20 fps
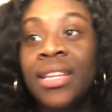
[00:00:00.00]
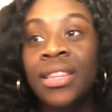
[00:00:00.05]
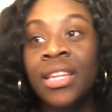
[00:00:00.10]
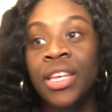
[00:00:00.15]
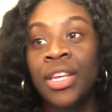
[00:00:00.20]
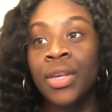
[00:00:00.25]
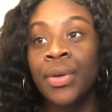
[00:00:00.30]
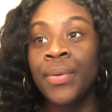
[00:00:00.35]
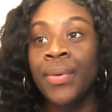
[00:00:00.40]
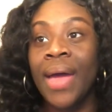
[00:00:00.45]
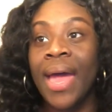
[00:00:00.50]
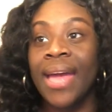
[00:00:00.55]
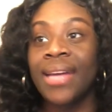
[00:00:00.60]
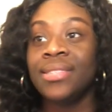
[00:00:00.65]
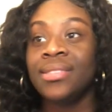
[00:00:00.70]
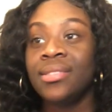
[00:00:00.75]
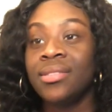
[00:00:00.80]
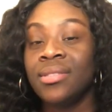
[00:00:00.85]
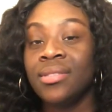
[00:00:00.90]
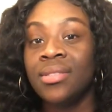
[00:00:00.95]
the
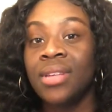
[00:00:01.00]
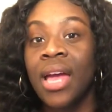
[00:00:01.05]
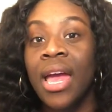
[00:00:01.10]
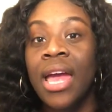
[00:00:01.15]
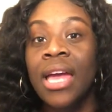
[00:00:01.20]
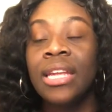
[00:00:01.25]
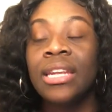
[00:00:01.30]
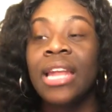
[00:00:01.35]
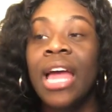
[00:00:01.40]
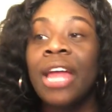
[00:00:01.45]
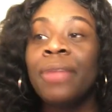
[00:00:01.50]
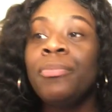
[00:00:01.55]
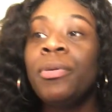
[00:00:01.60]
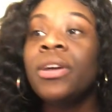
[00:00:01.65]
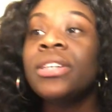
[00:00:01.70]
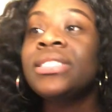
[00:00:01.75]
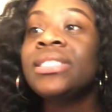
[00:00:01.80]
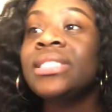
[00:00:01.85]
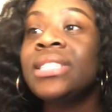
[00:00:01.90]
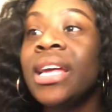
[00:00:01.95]
U.S.,
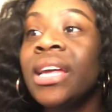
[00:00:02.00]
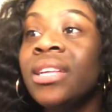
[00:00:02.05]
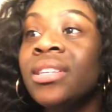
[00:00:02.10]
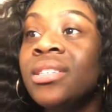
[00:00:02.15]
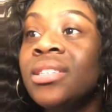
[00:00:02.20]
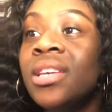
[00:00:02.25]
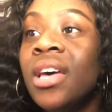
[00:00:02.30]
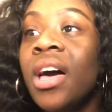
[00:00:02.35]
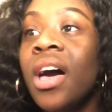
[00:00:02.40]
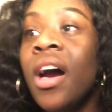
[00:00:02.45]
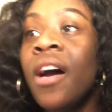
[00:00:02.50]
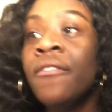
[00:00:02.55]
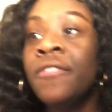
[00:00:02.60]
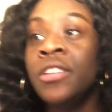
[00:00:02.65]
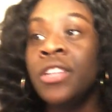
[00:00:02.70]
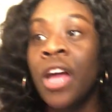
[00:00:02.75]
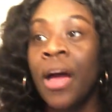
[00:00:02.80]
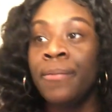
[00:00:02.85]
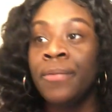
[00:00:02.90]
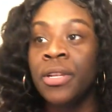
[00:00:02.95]
9% of
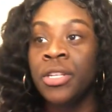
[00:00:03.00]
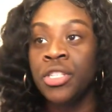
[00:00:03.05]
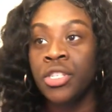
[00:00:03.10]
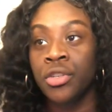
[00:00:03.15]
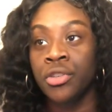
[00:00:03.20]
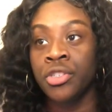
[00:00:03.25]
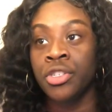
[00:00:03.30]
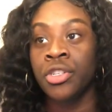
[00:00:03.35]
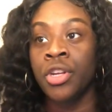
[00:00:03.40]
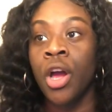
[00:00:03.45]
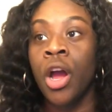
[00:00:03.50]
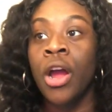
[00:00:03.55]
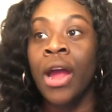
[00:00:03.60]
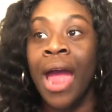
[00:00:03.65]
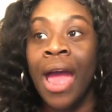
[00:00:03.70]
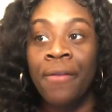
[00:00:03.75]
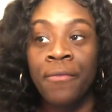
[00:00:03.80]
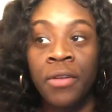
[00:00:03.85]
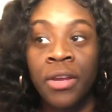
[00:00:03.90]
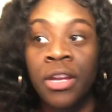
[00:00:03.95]
adopted children are
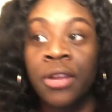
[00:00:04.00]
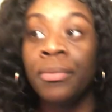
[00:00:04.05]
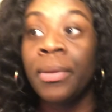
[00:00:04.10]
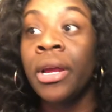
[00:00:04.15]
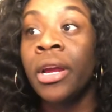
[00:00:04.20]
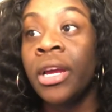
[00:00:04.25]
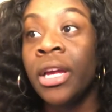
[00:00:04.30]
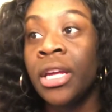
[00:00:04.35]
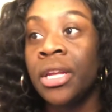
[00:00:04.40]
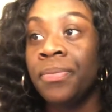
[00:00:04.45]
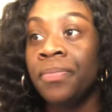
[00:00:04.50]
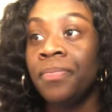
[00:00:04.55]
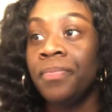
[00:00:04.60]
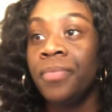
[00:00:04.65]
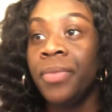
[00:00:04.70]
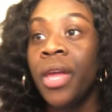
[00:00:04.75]
African American,